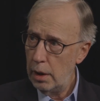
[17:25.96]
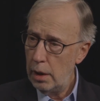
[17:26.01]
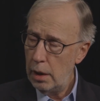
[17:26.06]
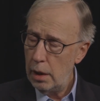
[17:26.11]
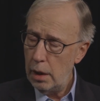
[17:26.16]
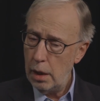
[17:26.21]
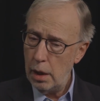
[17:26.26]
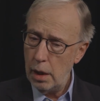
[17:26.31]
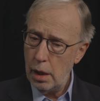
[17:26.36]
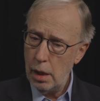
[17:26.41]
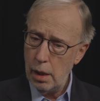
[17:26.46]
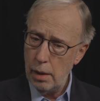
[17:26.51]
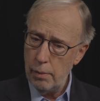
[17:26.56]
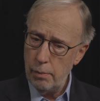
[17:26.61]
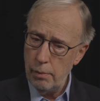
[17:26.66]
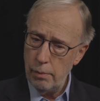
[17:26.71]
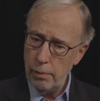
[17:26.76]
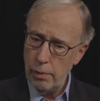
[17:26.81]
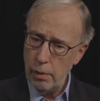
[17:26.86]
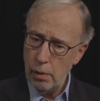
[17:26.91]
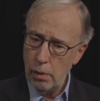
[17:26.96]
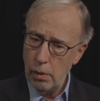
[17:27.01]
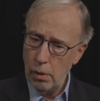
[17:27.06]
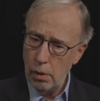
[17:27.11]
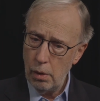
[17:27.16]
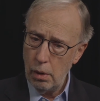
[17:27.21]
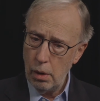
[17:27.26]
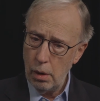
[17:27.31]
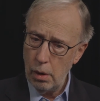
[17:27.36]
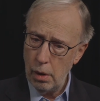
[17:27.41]

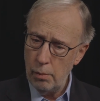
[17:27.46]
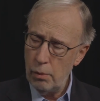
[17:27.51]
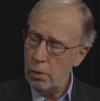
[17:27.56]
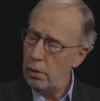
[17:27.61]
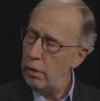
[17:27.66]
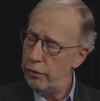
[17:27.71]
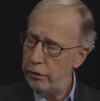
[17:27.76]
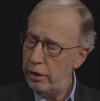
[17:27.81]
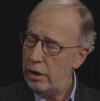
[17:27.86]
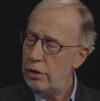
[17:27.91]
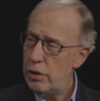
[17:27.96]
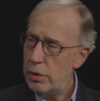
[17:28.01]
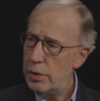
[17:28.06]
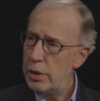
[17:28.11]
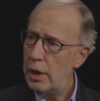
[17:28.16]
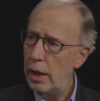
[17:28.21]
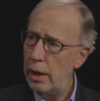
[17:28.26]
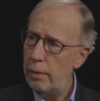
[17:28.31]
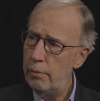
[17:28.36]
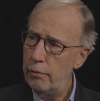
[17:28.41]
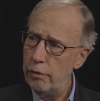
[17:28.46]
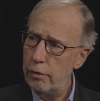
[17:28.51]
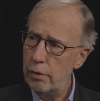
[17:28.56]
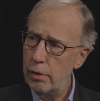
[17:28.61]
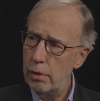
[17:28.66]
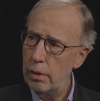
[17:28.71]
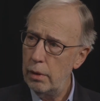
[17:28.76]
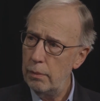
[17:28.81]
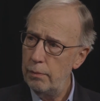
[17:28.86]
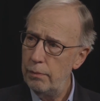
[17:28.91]
or a more essential time
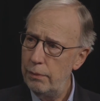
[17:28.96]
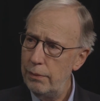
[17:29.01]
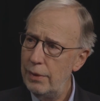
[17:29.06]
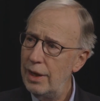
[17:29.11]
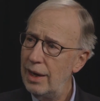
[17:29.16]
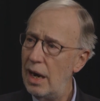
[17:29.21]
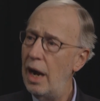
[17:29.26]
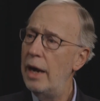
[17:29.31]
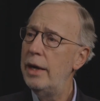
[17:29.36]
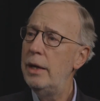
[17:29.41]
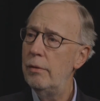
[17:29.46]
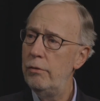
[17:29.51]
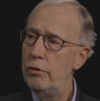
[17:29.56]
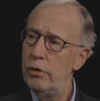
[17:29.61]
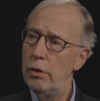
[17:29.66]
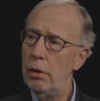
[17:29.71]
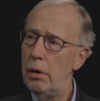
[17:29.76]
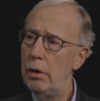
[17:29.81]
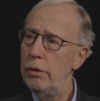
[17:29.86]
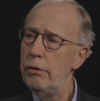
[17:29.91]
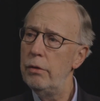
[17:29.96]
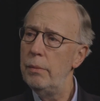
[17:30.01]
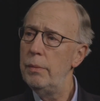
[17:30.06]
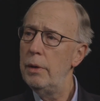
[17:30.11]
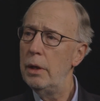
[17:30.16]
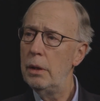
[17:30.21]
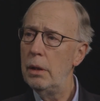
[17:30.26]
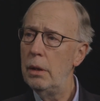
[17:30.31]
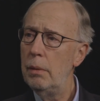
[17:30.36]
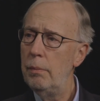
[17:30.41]
for the kind of journalism
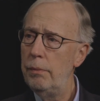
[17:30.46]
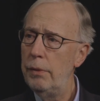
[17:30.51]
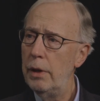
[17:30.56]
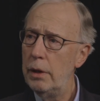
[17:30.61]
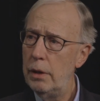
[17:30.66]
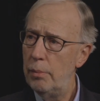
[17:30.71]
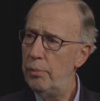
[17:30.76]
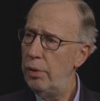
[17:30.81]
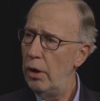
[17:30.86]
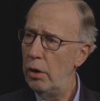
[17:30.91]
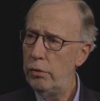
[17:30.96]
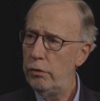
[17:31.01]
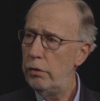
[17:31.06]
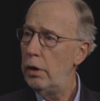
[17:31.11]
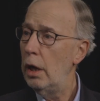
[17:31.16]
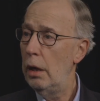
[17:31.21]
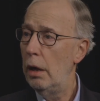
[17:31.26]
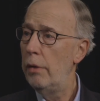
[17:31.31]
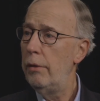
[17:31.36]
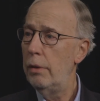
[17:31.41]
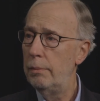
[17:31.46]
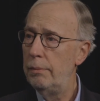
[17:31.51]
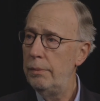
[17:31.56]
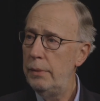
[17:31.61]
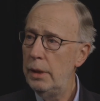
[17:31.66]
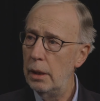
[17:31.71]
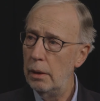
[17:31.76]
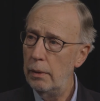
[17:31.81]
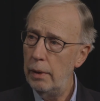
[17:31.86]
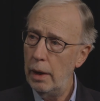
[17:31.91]
that the Post and
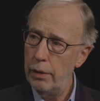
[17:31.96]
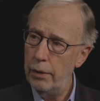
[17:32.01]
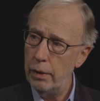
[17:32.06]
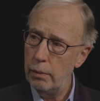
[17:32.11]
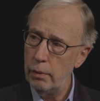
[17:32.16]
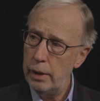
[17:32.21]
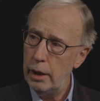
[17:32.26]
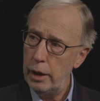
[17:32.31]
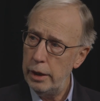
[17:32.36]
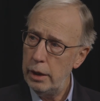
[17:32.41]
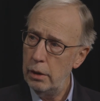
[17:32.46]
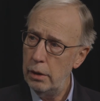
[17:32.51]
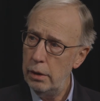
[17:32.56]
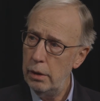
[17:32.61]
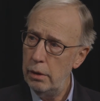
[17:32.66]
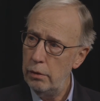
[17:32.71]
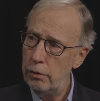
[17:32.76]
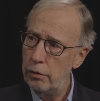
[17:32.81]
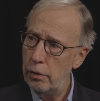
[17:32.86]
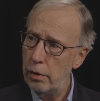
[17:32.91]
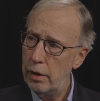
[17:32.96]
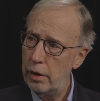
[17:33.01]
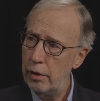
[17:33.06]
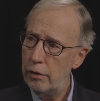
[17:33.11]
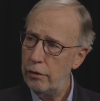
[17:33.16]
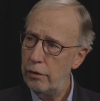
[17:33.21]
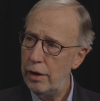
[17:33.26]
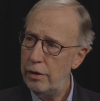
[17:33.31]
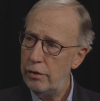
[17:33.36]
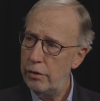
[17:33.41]
other really good news
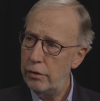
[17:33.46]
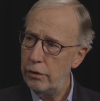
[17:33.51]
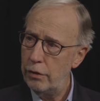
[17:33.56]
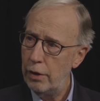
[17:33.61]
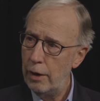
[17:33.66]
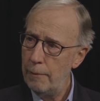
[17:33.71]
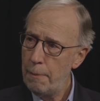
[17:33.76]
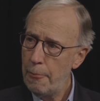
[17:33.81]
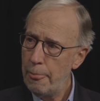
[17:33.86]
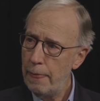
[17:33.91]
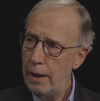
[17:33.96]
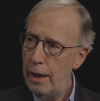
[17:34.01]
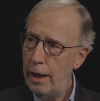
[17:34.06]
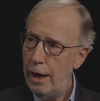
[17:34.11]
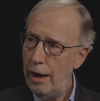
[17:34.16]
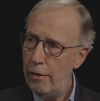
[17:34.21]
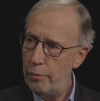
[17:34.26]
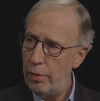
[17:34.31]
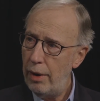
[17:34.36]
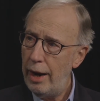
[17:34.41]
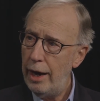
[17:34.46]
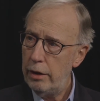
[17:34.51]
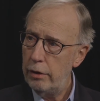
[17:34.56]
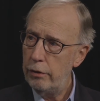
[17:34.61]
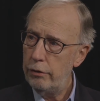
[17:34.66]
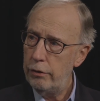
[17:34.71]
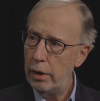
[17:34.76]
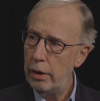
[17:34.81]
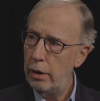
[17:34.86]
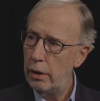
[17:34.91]
organizations have
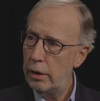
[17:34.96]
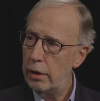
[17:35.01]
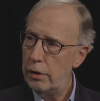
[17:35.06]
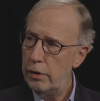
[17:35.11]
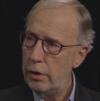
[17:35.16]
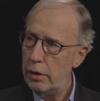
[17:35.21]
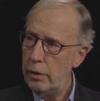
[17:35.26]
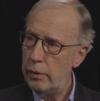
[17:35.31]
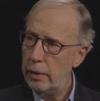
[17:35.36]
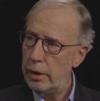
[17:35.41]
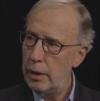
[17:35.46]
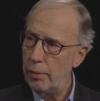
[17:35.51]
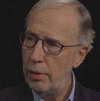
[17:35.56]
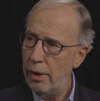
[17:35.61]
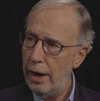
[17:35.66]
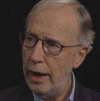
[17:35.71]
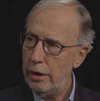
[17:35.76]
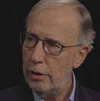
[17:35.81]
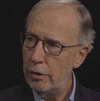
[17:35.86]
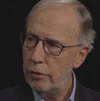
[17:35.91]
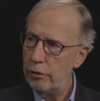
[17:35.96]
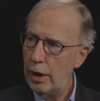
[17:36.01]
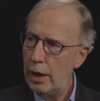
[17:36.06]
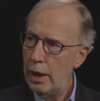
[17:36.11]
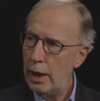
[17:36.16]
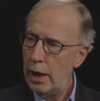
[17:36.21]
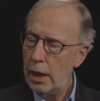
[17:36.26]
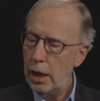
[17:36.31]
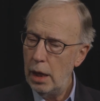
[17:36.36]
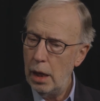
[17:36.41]
practiced and are continuing to practice.
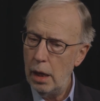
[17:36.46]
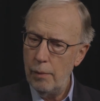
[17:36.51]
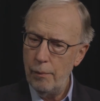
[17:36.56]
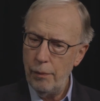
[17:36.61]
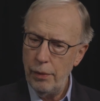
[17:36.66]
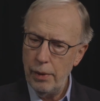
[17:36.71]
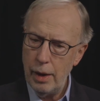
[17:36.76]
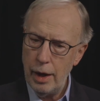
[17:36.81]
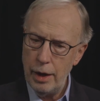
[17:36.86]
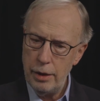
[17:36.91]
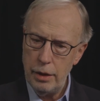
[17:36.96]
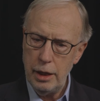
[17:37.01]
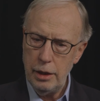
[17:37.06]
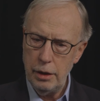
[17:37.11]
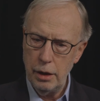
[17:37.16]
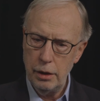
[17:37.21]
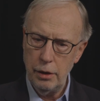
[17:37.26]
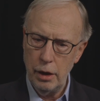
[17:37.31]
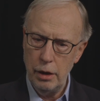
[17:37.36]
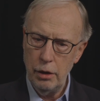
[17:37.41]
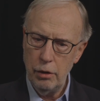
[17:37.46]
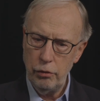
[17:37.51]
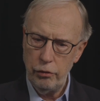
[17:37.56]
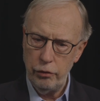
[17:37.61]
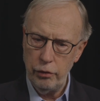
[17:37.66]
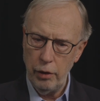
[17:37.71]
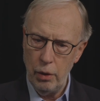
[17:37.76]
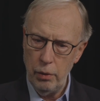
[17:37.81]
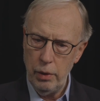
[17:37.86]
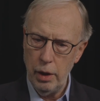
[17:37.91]
I think that the new
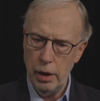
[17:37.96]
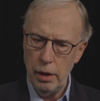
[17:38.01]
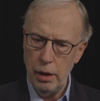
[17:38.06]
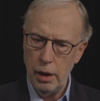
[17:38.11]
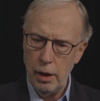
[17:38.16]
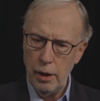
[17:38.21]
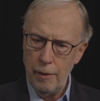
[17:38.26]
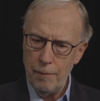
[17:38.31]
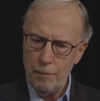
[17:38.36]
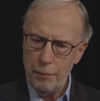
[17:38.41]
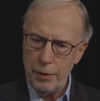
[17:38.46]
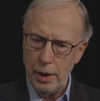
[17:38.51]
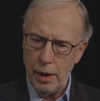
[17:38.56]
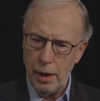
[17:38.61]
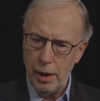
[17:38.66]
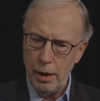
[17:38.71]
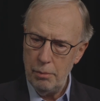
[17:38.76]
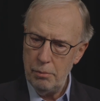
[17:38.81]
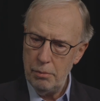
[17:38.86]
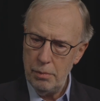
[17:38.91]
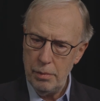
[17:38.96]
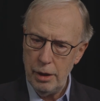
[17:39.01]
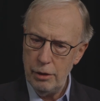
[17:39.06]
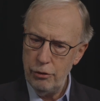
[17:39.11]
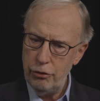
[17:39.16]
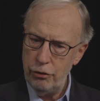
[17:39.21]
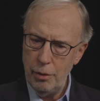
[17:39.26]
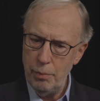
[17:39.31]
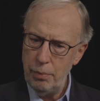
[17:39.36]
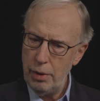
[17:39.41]
slogan
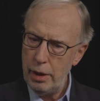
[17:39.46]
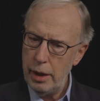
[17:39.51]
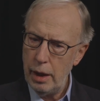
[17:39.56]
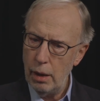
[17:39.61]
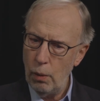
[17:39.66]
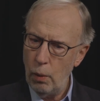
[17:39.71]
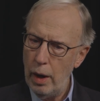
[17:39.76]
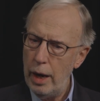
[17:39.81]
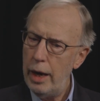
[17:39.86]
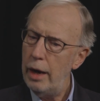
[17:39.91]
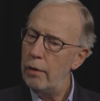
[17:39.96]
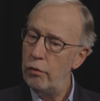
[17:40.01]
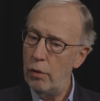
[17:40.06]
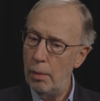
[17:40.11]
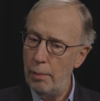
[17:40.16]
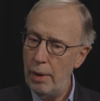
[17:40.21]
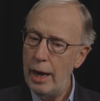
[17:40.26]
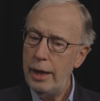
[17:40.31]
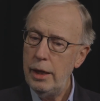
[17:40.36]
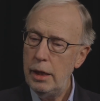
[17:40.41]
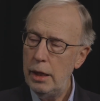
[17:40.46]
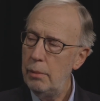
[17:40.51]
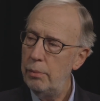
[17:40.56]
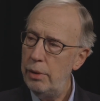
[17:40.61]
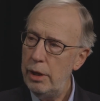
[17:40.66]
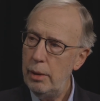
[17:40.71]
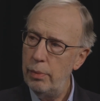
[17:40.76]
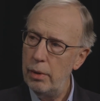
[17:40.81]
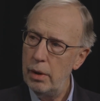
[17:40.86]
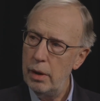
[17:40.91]
is simply a way of reminding
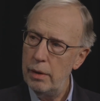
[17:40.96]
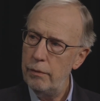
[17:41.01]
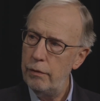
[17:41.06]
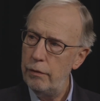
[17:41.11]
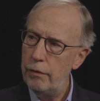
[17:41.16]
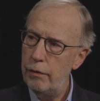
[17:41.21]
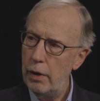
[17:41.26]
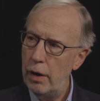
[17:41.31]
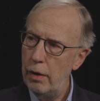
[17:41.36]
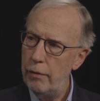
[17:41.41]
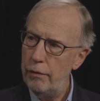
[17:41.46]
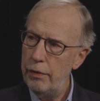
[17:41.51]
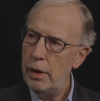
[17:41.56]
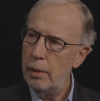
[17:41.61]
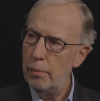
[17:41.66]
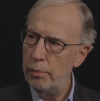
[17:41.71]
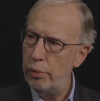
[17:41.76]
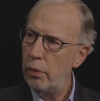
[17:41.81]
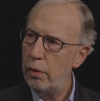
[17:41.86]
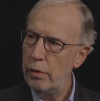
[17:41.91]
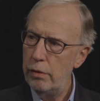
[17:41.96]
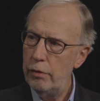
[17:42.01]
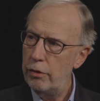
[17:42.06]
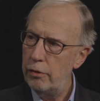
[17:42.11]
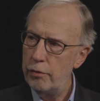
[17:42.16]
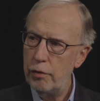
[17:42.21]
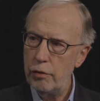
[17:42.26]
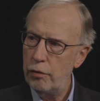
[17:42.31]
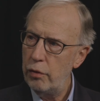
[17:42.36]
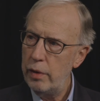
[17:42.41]
people of the importance
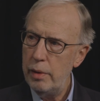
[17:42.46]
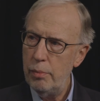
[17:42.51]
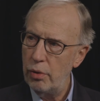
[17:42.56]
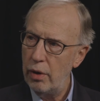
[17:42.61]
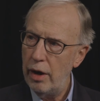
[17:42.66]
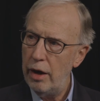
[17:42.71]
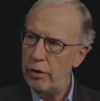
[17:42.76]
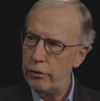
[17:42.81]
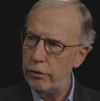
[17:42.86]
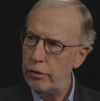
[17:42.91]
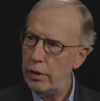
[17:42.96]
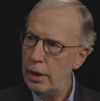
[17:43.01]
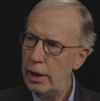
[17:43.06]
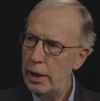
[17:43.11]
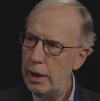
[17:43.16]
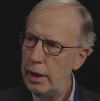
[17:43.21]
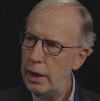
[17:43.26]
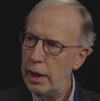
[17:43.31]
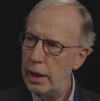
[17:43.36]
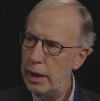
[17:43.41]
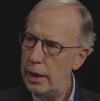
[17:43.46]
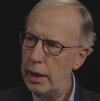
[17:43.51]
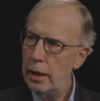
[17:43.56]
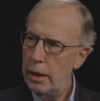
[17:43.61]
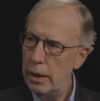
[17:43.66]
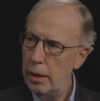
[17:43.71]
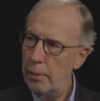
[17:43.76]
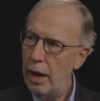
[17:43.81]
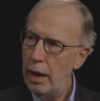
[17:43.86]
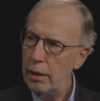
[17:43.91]
of a free press in
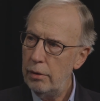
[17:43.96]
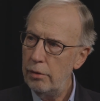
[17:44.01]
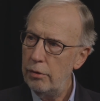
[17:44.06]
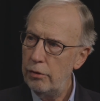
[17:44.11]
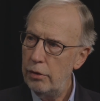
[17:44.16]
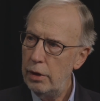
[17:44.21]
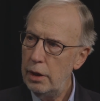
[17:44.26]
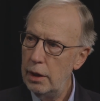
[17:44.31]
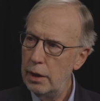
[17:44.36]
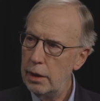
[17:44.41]
a democracy.